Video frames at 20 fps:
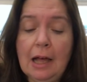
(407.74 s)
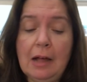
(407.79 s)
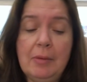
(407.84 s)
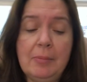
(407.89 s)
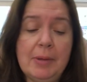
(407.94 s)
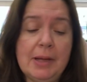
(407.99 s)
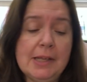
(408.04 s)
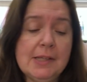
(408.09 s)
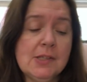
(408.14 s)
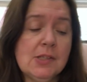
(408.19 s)

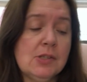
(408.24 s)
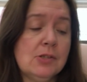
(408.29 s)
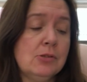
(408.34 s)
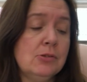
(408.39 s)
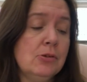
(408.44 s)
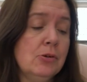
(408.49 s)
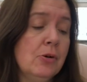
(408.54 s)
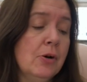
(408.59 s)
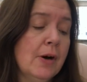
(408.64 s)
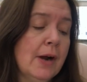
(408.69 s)
My
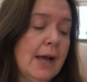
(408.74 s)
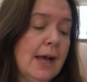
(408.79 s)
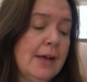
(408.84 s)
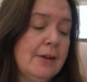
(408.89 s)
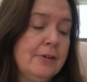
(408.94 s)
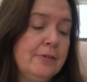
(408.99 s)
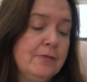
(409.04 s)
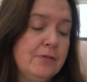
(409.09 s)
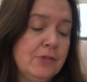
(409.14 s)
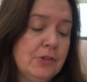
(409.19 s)
store
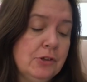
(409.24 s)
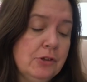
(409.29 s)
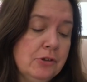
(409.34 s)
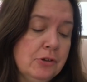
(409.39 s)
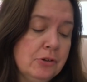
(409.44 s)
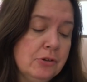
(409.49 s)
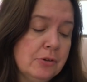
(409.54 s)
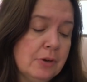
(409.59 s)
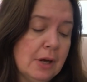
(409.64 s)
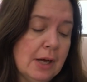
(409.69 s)
had a
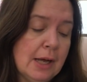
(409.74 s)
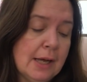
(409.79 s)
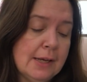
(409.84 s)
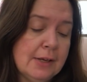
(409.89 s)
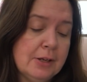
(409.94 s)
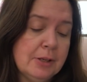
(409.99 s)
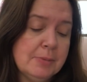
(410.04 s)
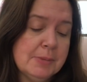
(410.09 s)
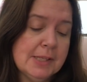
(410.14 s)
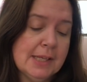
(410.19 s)
few
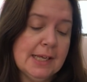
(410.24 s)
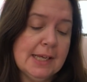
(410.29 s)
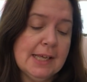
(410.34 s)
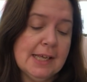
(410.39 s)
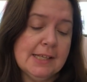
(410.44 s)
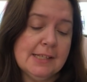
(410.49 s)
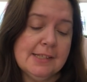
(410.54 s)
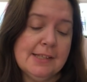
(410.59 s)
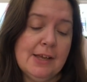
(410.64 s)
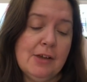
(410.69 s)
items. I
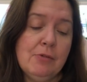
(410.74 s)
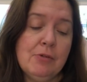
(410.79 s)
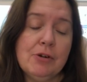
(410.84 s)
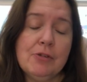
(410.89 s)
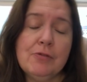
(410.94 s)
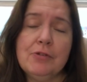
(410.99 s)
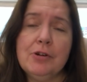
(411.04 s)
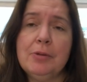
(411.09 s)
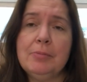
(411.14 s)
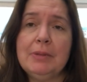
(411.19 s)
guess they were
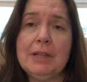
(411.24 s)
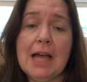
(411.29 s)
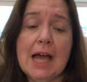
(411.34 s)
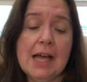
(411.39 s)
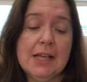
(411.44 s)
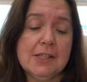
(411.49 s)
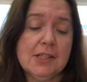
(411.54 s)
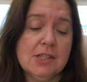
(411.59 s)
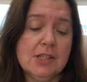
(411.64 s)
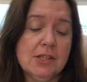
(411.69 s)
from
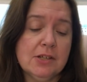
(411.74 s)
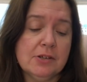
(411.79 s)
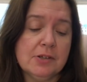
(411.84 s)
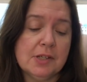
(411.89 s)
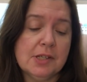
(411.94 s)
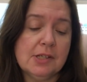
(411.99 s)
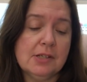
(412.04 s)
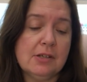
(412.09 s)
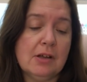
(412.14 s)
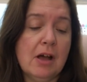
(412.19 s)
last
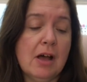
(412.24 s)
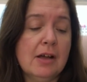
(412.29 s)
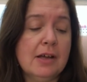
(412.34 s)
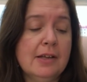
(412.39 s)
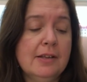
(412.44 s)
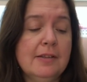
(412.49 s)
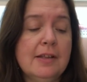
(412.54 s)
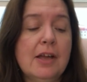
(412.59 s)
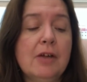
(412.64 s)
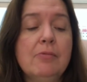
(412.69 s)
year's stock,
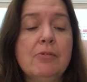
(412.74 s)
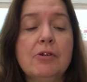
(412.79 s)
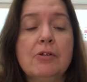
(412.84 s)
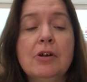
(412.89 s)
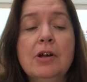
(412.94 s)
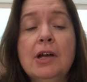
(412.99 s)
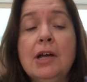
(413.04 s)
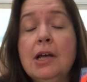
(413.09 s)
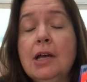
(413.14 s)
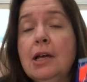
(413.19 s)
and they were
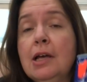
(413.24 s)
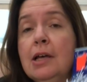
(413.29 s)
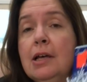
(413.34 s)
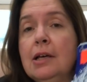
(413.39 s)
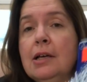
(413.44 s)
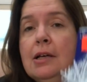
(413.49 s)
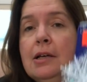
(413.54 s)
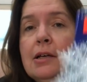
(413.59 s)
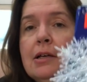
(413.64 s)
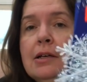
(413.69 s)

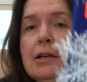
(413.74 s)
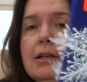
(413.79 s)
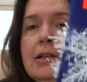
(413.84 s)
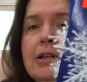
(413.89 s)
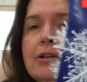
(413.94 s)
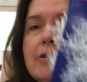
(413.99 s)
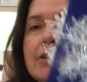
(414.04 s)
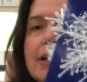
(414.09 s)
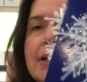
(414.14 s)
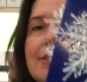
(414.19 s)

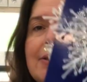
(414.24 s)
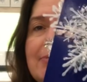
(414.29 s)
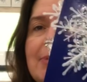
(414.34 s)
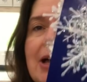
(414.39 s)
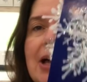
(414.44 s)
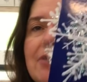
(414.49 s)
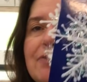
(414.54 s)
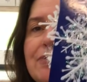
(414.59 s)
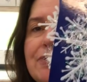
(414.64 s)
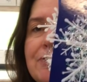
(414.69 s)
clearing them
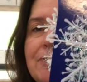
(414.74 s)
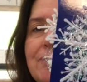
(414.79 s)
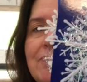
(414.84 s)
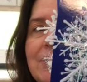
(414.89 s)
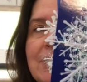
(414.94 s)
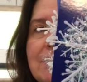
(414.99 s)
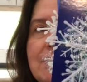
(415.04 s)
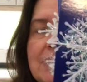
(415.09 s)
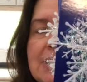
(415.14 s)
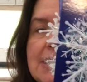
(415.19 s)
out for
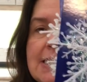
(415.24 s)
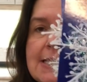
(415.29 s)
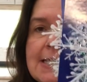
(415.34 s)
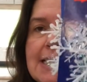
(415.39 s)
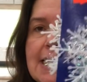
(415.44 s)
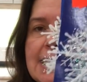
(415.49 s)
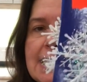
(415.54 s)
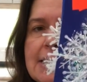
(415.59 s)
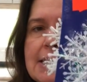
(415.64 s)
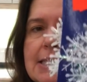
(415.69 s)
50
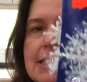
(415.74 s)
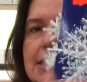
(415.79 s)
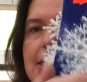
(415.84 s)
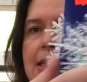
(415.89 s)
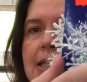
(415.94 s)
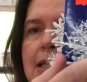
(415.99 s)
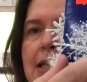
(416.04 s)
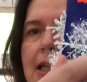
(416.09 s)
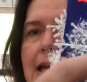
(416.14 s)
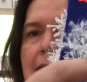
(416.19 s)
cents.
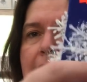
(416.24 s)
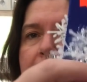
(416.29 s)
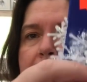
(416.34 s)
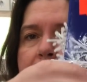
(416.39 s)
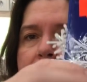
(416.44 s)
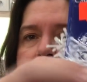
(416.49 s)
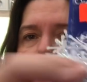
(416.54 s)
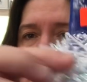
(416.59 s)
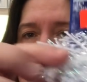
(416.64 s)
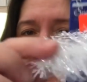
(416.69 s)

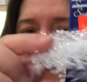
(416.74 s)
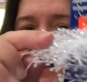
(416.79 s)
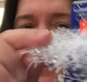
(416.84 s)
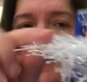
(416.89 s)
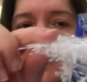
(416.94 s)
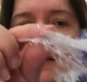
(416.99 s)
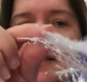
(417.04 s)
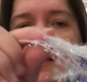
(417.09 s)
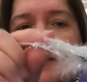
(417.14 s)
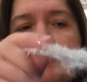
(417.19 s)
And I
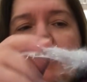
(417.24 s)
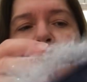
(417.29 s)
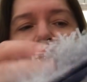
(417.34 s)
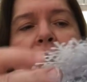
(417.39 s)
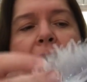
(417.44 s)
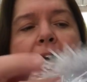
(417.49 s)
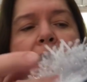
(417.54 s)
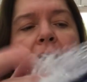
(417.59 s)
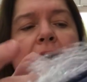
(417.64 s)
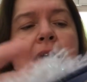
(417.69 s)
got this
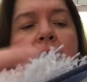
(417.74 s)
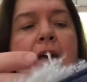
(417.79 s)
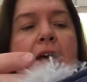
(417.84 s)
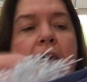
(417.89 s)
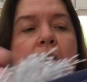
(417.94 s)
pack.